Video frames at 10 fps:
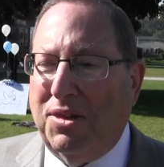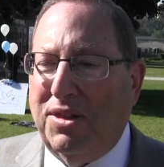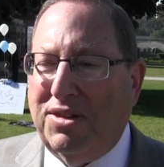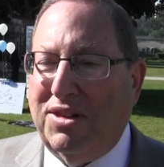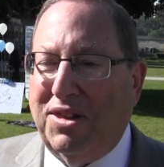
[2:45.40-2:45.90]

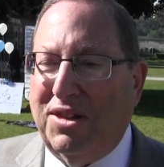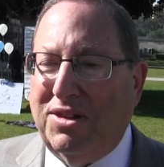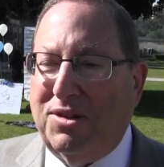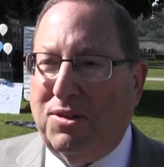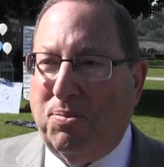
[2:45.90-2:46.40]

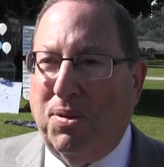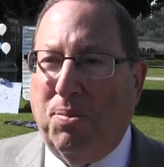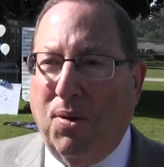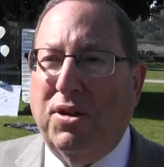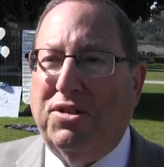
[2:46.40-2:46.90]
This
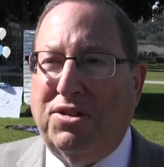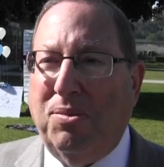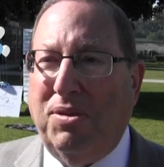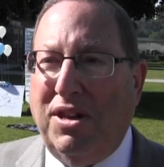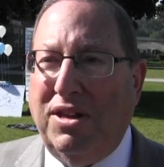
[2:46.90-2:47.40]
purports
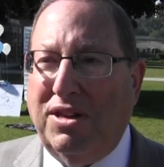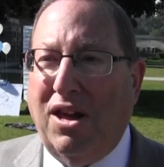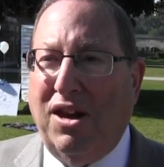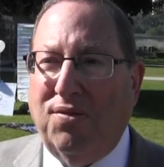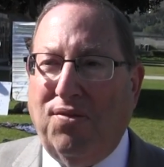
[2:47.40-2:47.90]
to be a
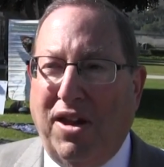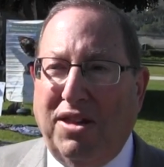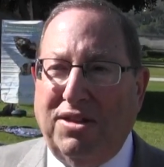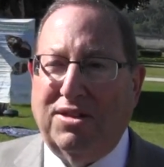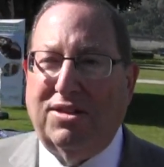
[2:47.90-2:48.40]

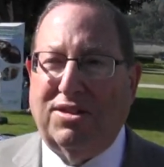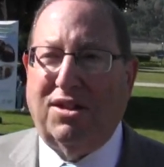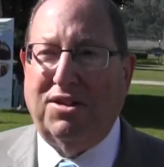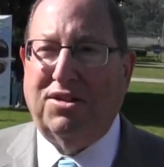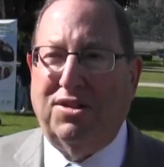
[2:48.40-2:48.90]
nonviolent
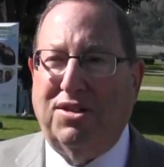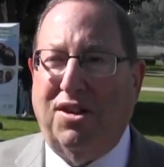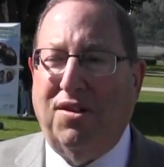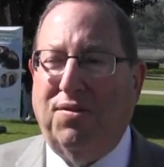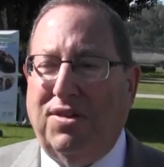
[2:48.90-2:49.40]
discussion
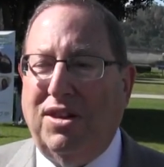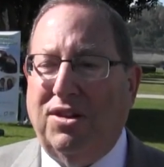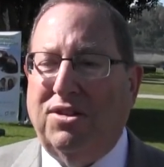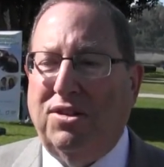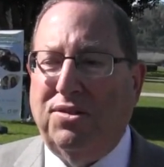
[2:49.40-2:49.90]
of the
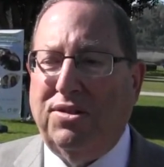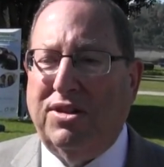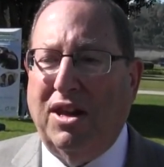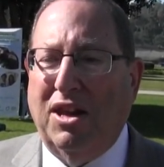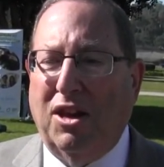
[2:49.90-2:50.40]

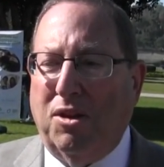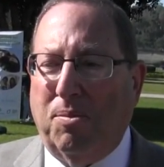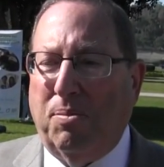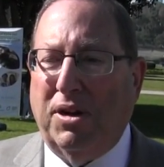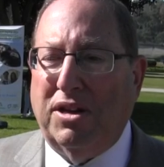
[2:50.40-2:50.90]
issues,
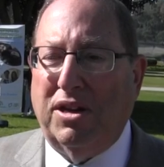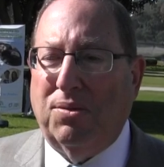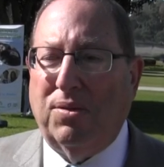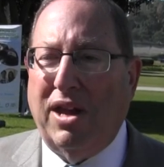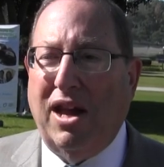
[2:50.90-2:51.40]
but
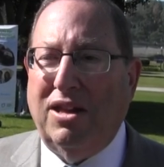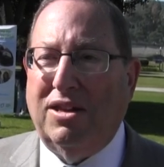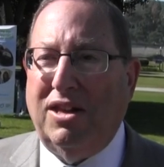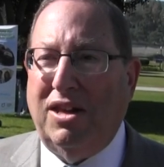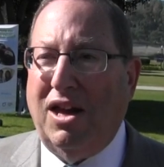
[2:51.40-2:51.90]
in
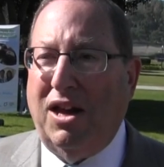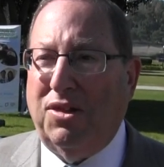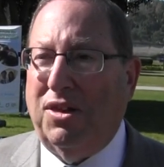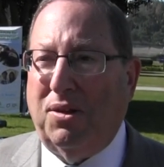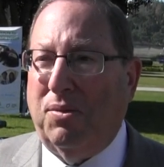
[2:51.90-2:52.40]
reality, I
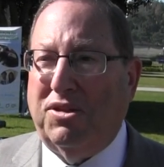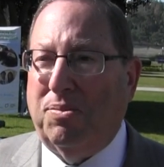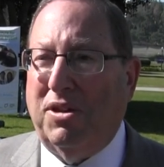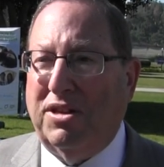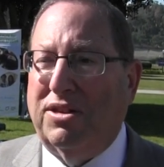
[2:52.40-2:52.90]
think what's
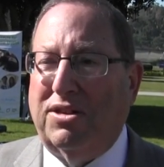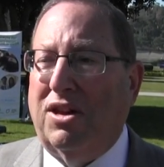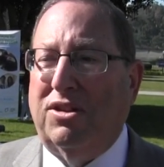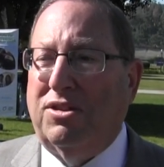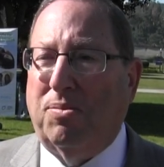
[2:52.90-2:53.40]
being
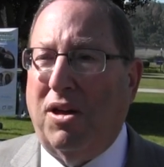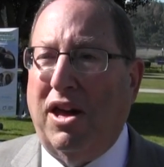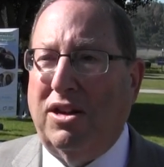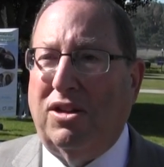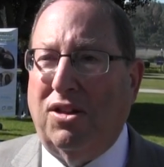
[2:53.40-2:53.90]
discussed
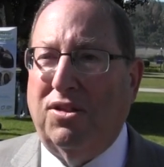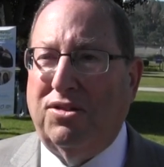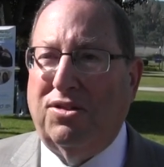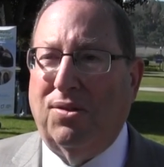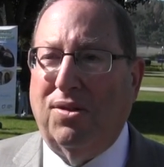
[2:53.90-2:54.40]
behind
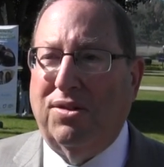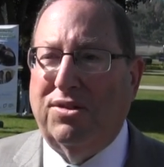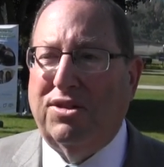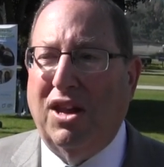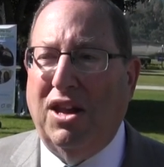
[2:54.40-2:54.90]
closed
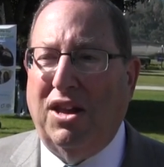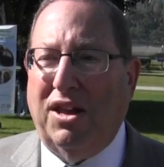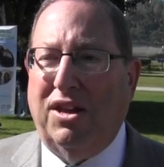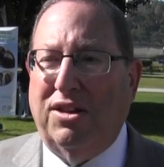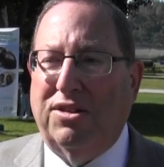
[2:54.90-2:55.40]
doors
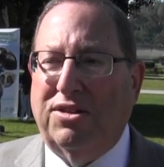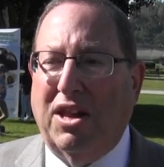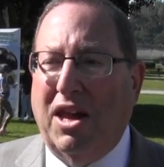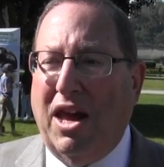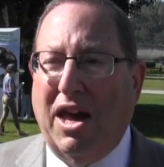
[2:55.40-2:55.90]
is,
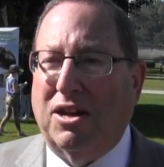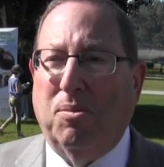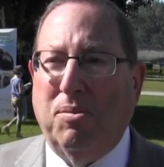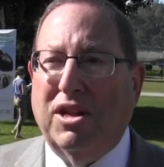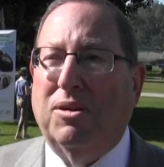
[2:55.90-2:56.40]
at a
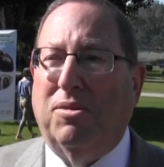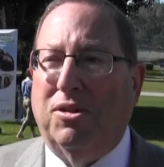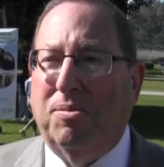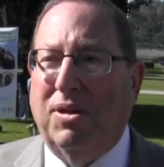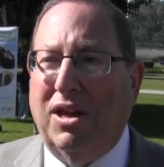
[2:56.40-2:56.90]

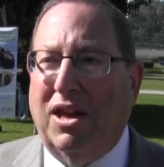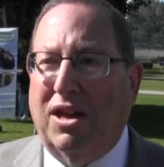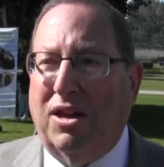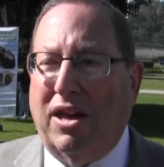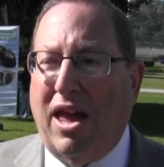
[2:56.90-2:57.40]
minimum,
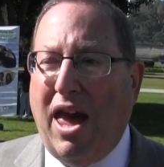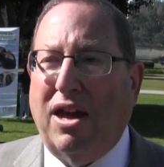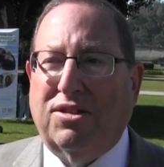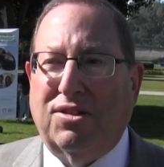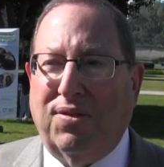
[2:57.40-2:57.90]

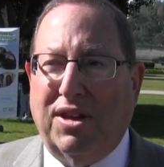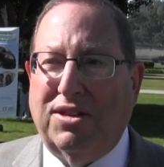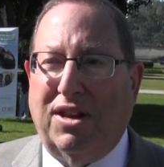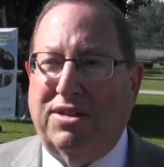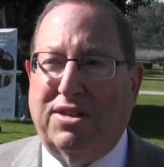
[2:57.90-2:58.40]
acts of
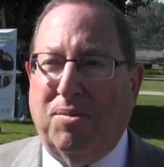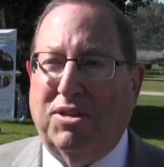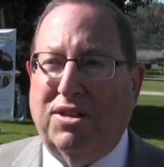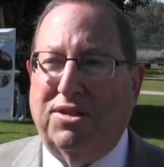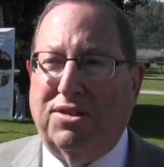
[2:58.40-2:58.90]

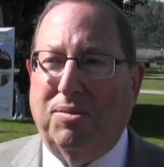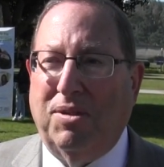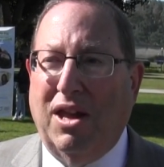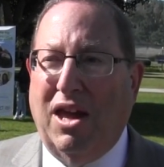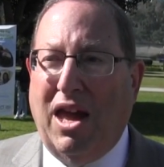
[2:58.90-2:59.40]
anti-Semitism
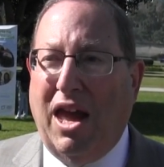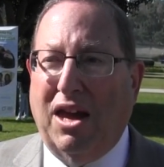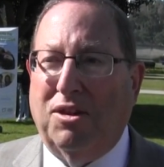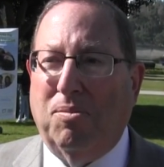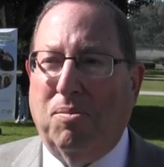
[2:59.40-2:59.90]

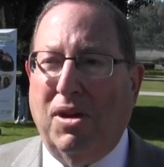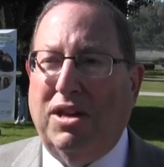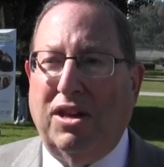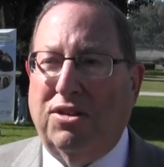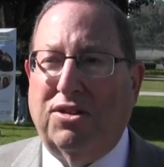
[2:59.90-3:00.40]
and
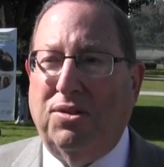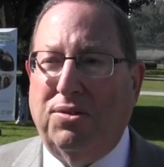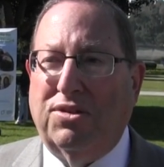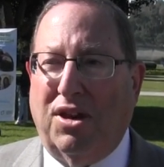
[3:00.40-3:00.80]
making Jews